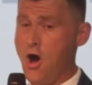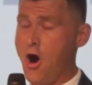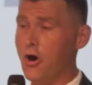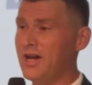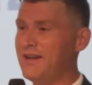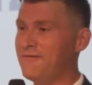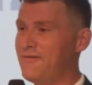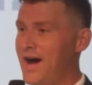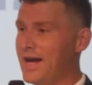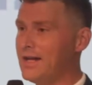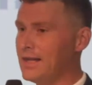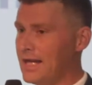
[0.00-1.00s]
are in
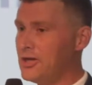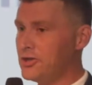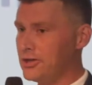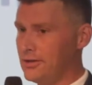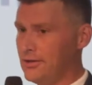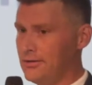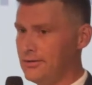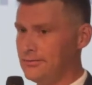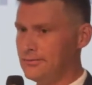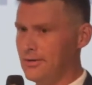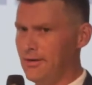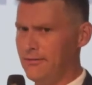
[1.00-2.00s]
violation
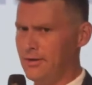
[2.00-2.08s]
of